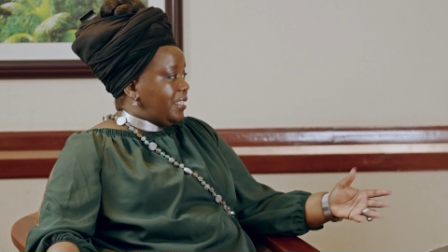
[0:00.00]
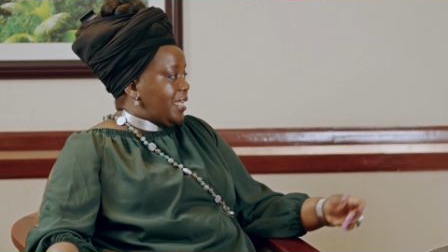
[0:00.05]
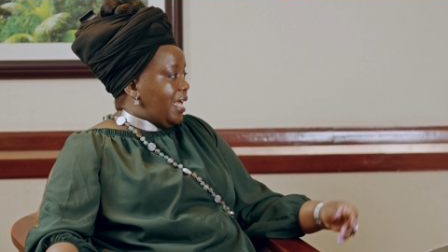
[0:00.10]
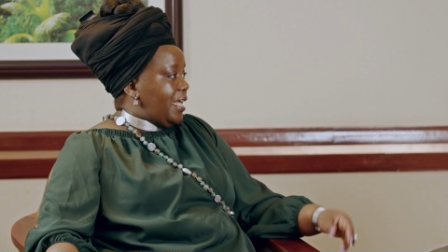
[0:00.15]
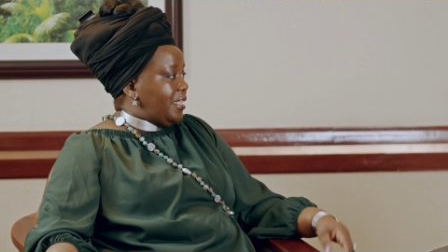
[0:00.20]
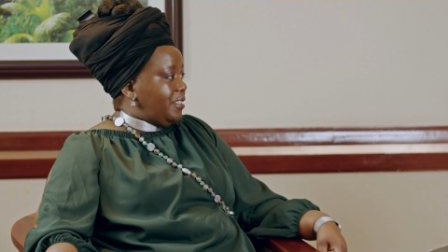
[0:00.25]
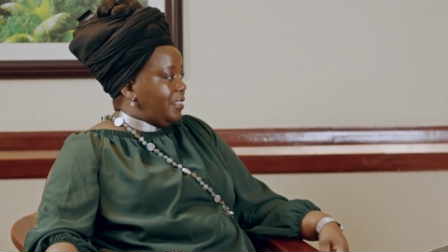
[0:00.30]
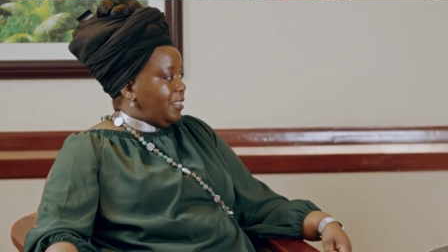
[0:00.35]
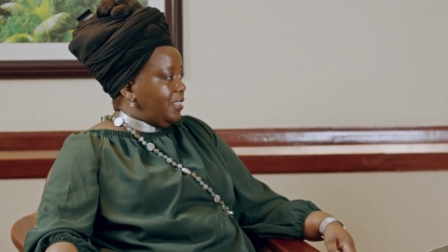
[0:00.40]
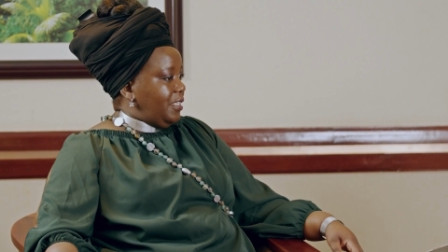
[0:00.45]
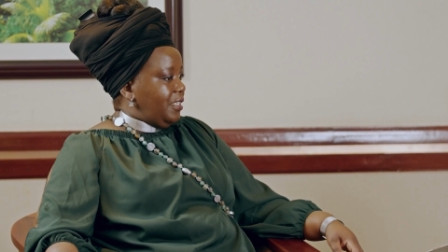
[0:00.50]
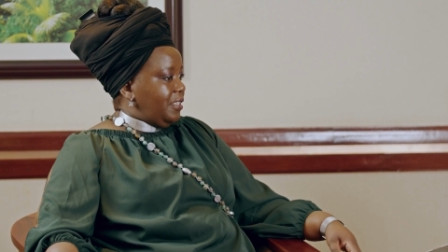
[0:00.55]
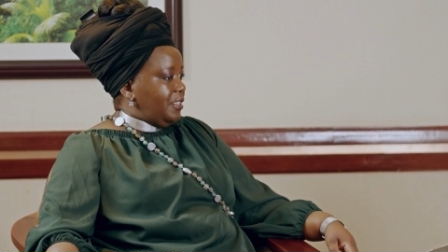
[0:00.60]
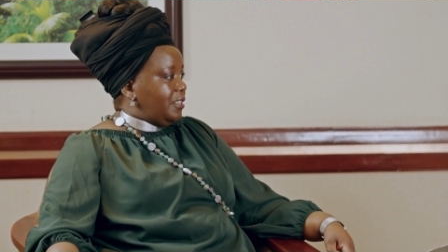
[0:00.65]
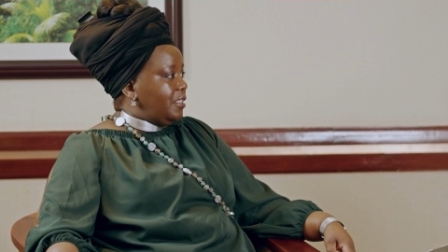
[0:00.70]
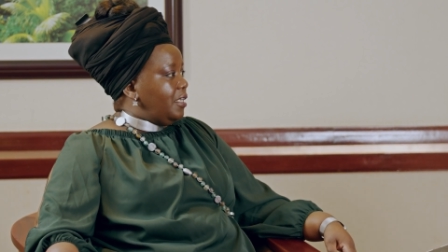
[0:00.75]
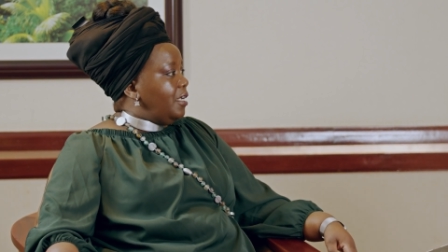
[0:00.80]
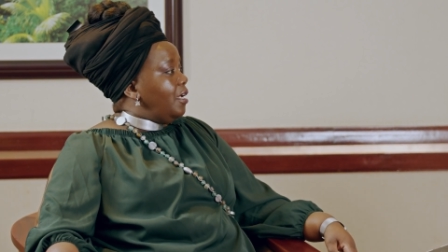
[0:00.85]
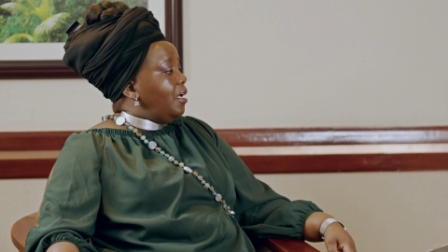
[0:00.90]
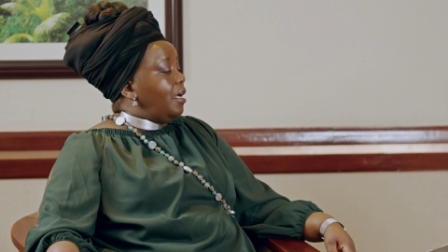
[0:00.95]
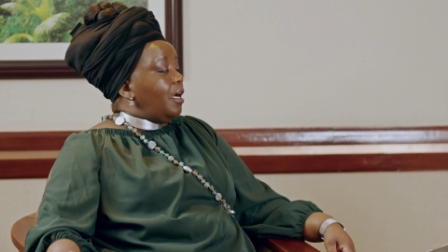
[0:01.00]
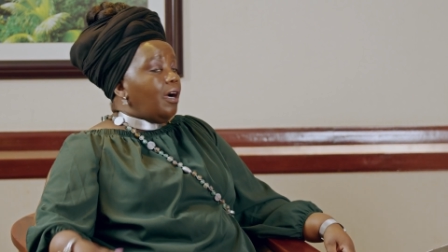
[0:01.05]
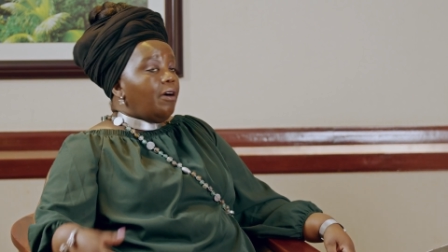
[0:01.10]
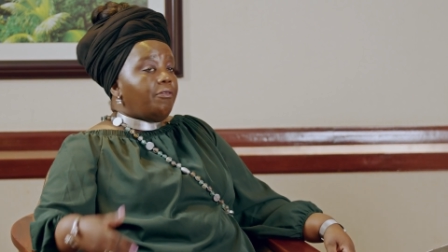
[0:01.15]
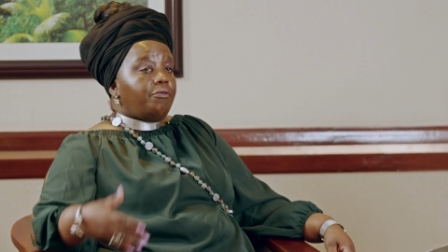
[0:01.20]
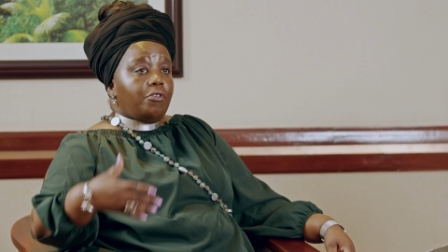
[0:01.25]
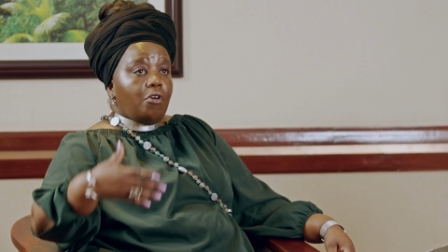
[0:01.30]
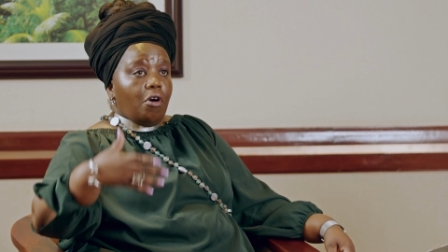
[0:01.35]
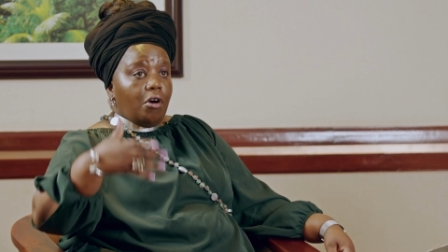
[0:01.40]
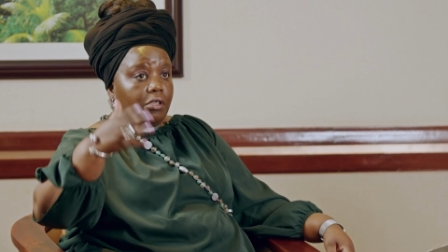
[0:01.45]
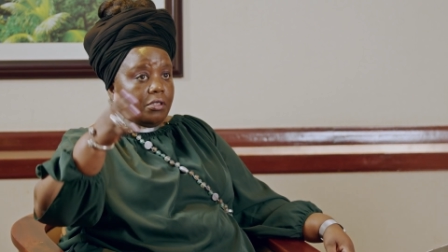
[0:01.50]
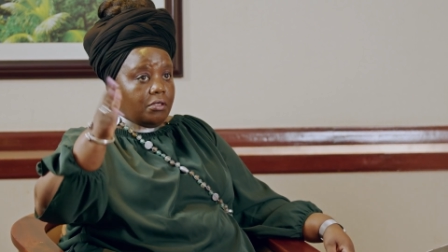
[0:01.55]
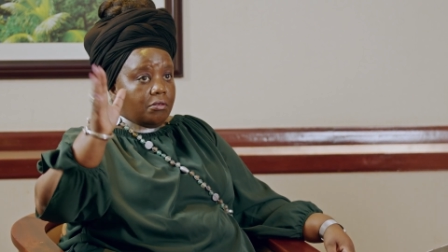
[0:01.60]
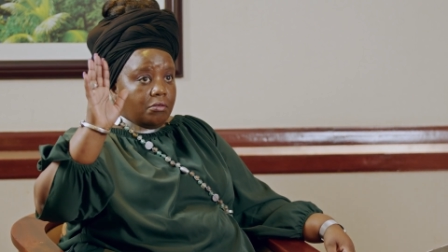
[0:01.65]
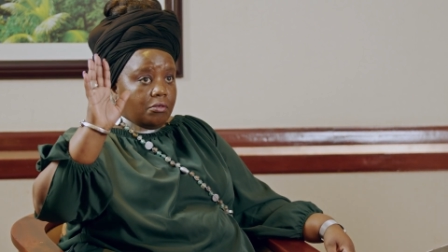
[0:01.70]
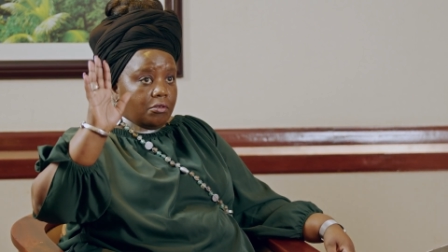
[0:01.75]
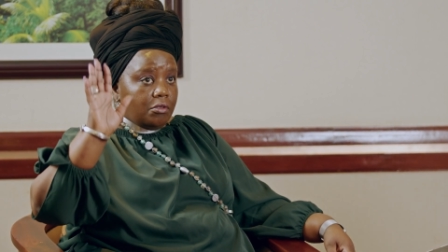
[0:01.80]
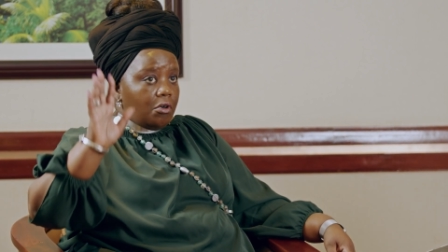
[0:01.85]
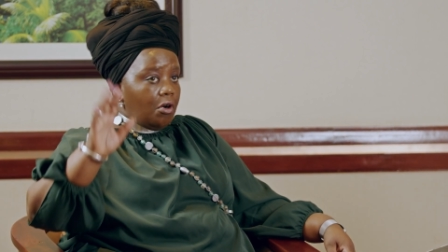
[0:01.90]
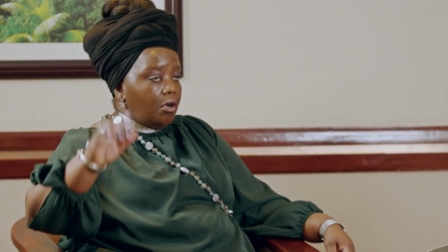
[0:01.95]
Tanzanians, have
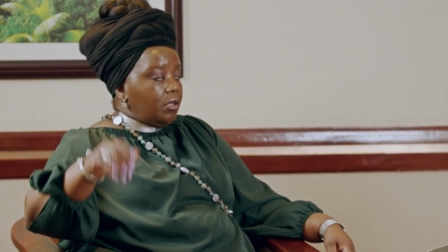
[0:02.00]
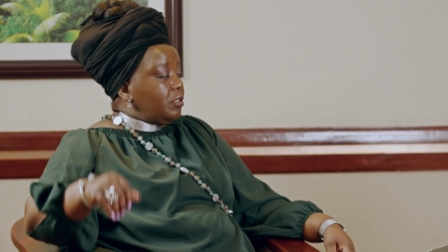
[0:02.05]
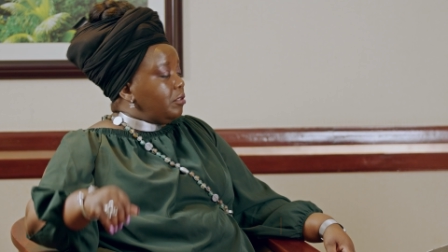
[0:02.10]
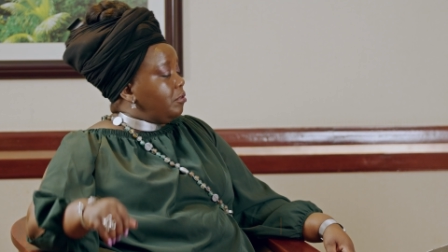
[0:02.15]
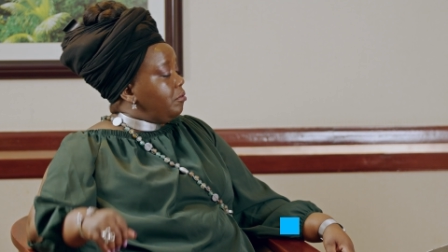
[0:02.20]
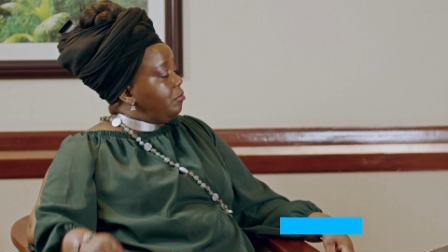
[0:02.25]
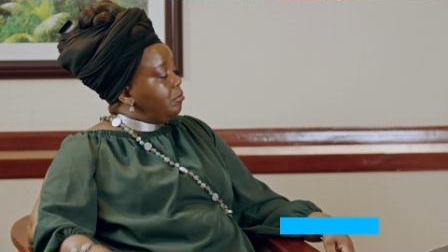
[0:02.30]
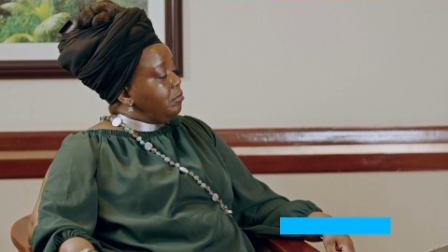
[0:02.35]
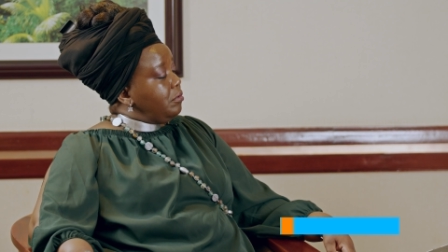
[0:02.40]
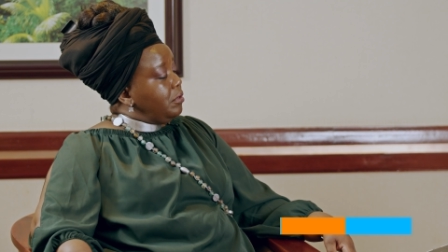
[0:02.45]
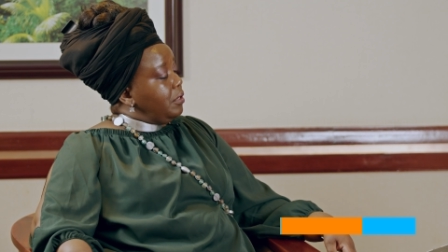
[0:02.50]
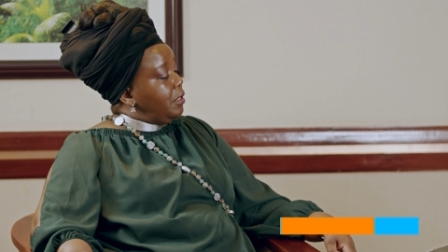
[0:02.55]
gone, gone